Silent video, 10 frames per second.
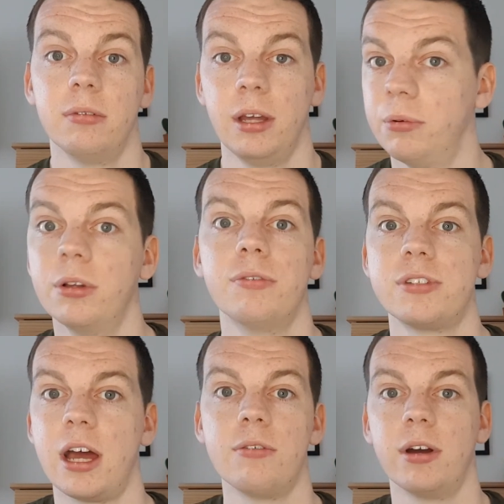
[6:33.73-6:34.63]
they will have
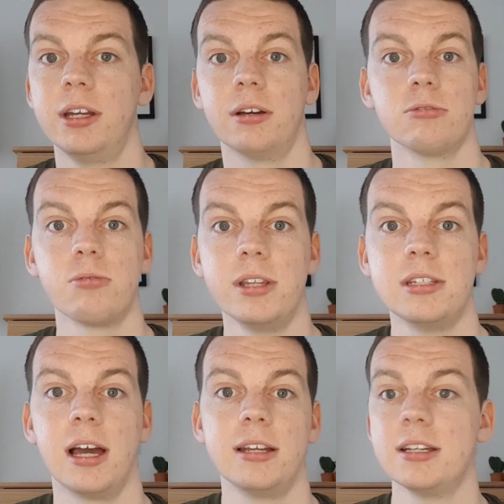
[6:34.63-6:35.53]
started writing down
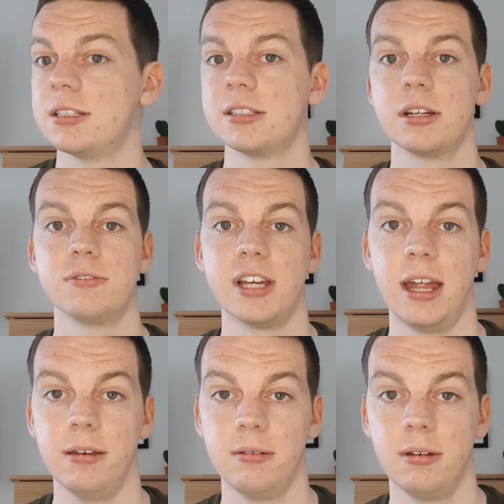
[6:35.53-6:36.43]
20 ideas instead of 10.